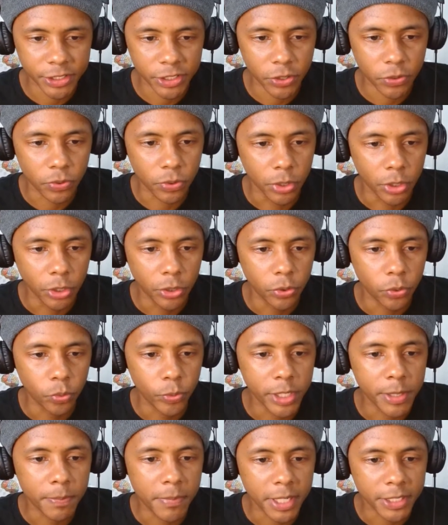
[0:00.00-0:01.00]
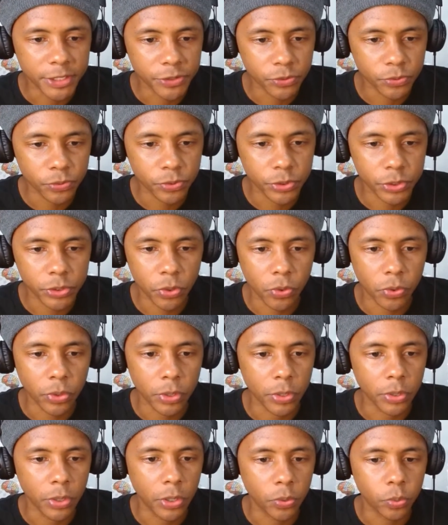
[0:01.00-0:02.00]
So weak muscles
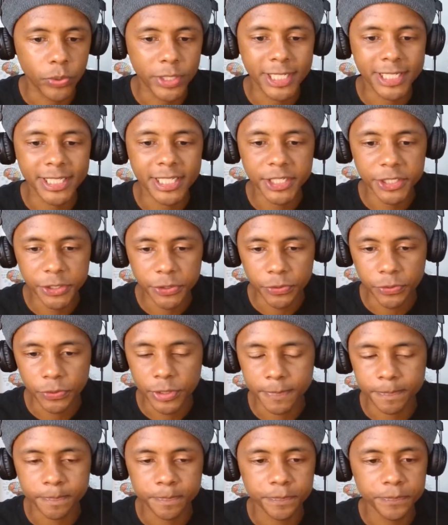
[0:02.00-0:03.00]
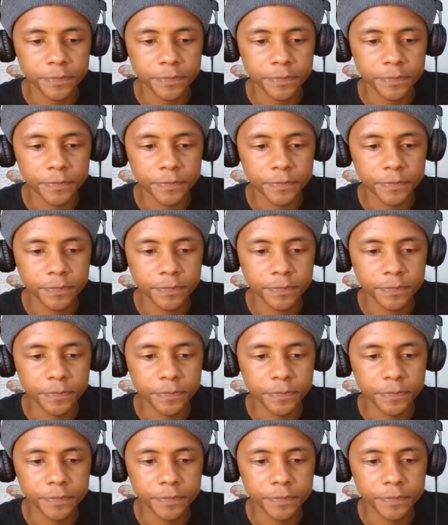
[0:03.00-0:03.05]
or weak tissues.